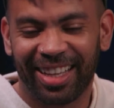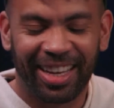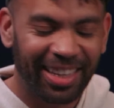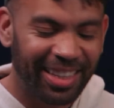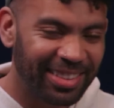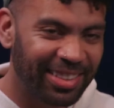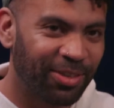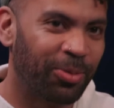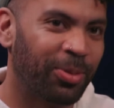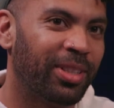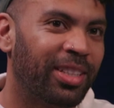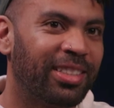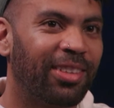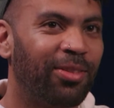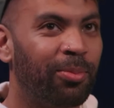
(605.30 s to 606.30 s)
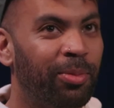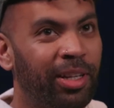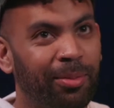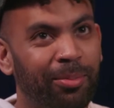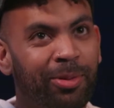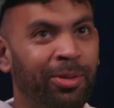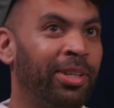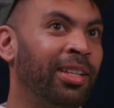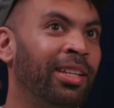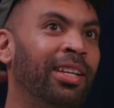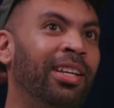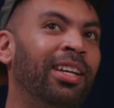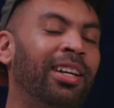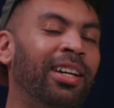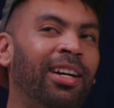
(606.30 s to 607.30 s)
I guess everyone does have a breaking point.
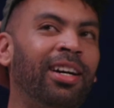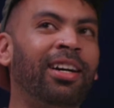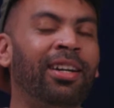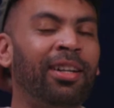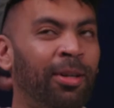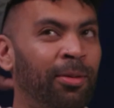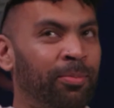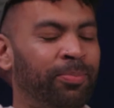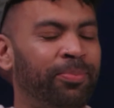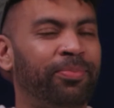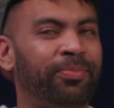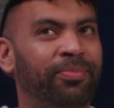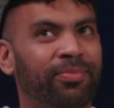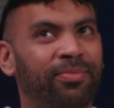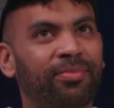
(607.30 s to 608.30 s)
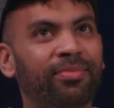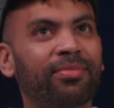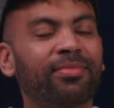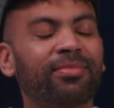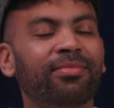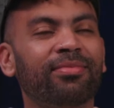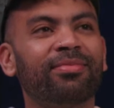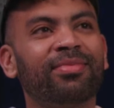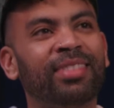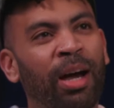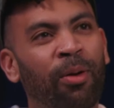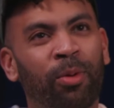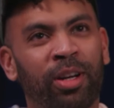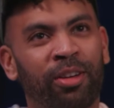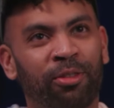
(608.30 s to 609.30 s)

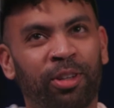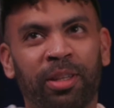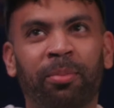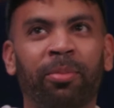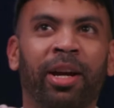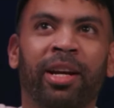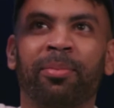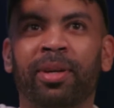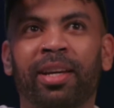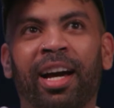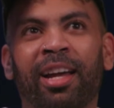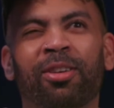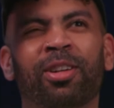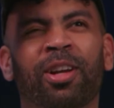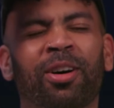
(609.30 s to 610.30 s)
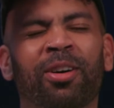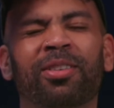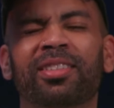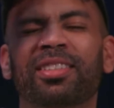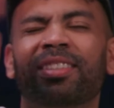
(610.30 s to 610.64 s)
That wouldn't really break me. I don't know.